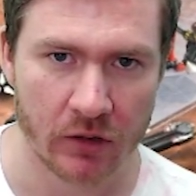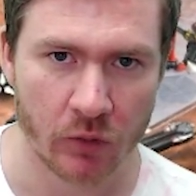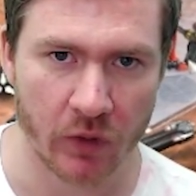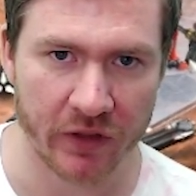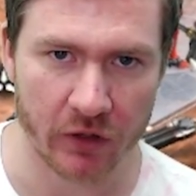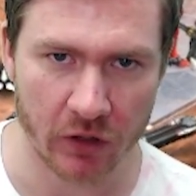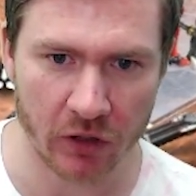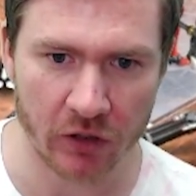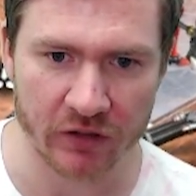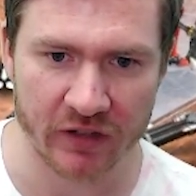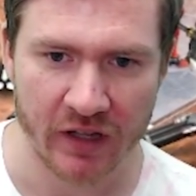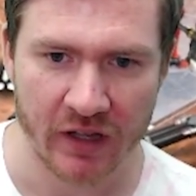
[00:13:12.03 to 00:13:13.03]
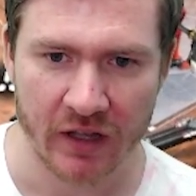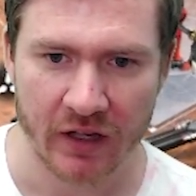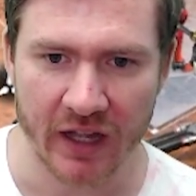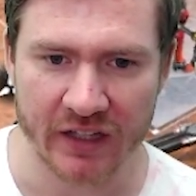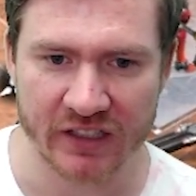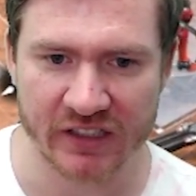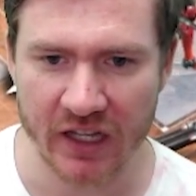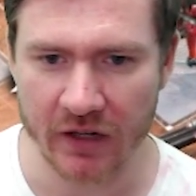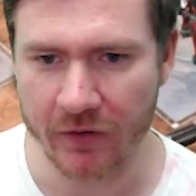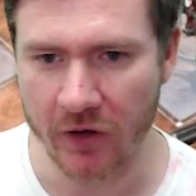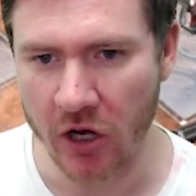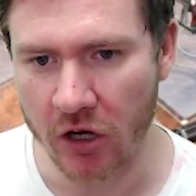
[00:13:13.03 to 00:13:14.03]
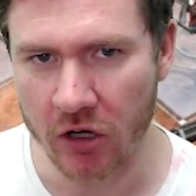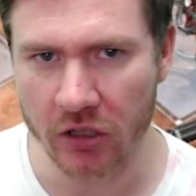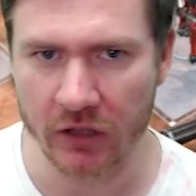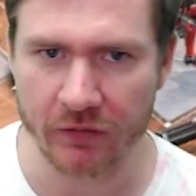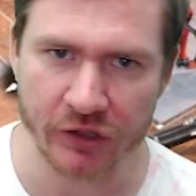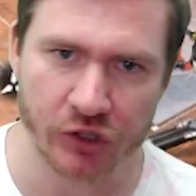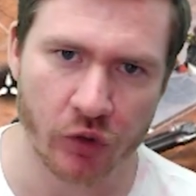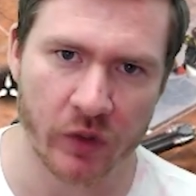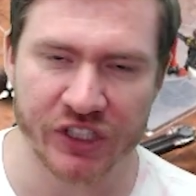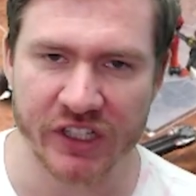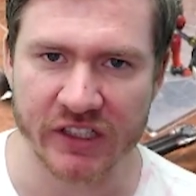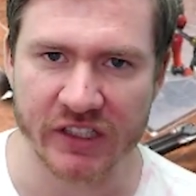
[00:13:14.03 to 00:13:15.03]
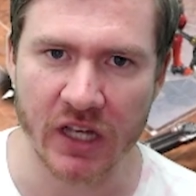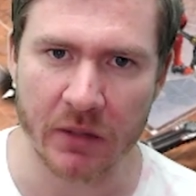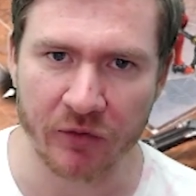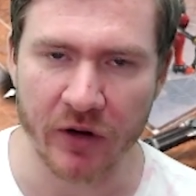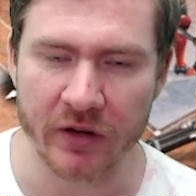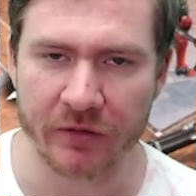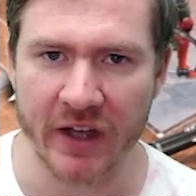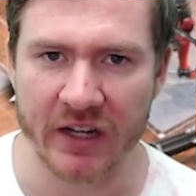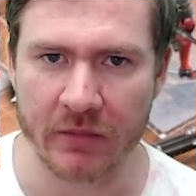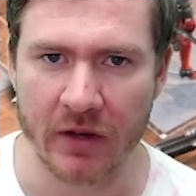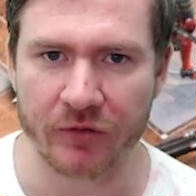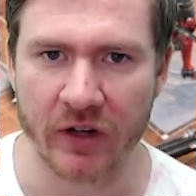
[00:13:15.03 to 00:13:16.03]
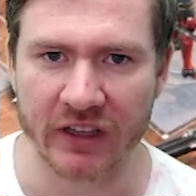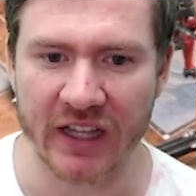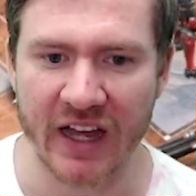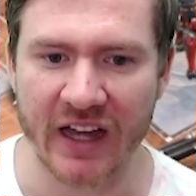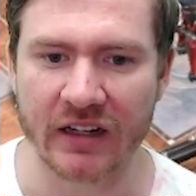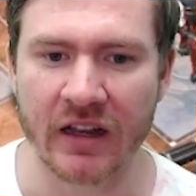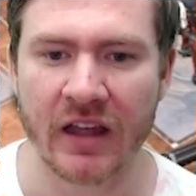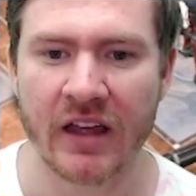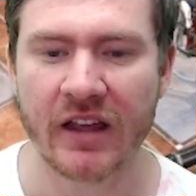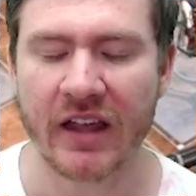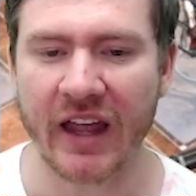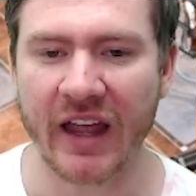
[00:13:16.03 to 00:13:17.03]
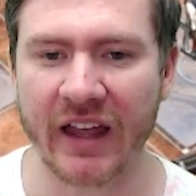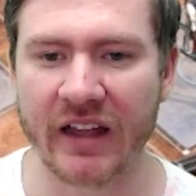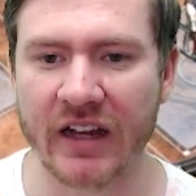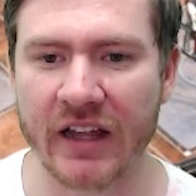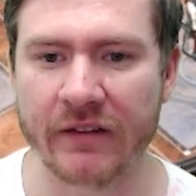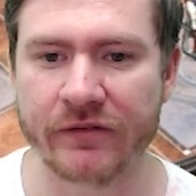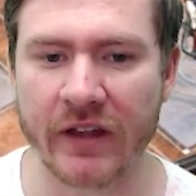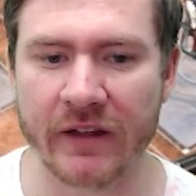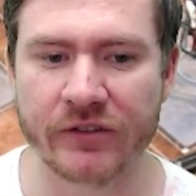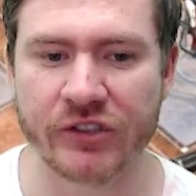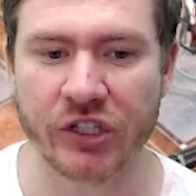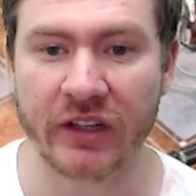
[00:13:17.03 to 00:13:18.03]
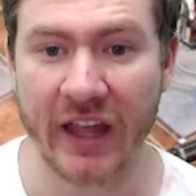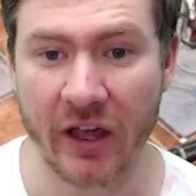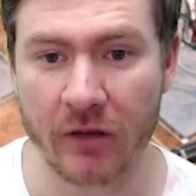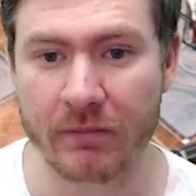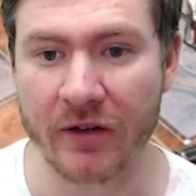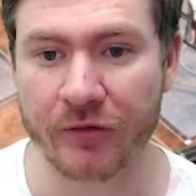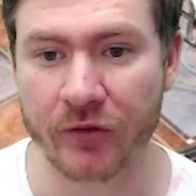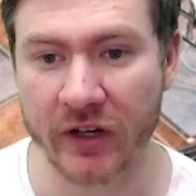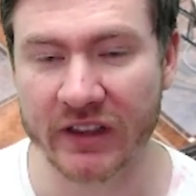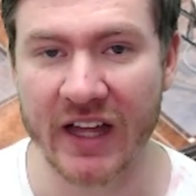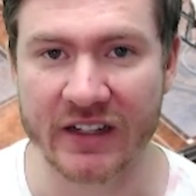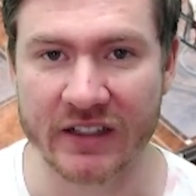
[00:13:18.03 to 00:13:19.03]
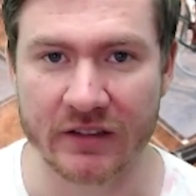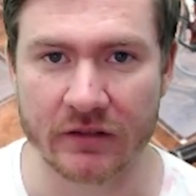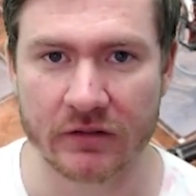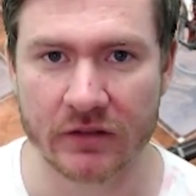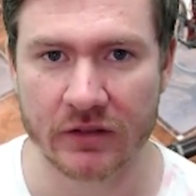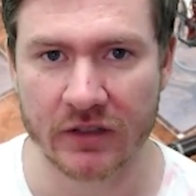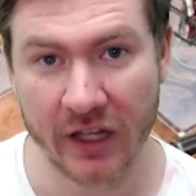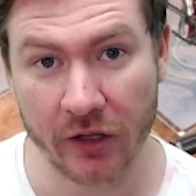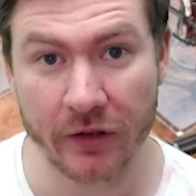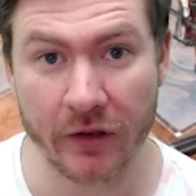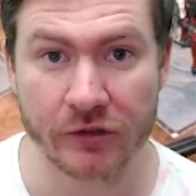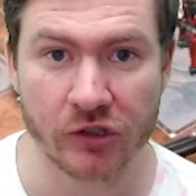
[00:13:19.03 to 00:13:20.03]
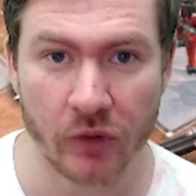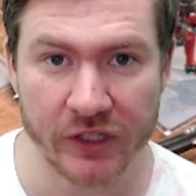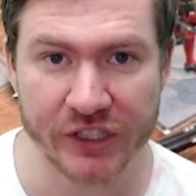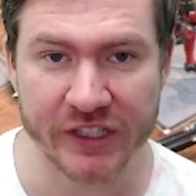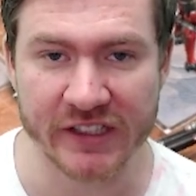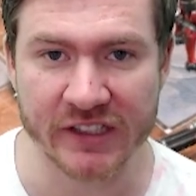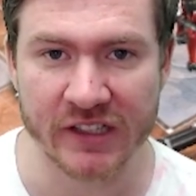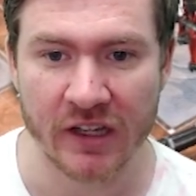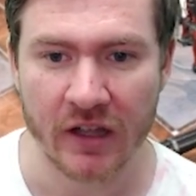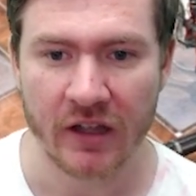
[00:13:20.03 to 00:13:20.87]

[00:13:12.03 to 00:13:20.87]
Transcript: with her ult instead of all of the squishies up front fighting my front line. And if she'll help my front line kill those squishies,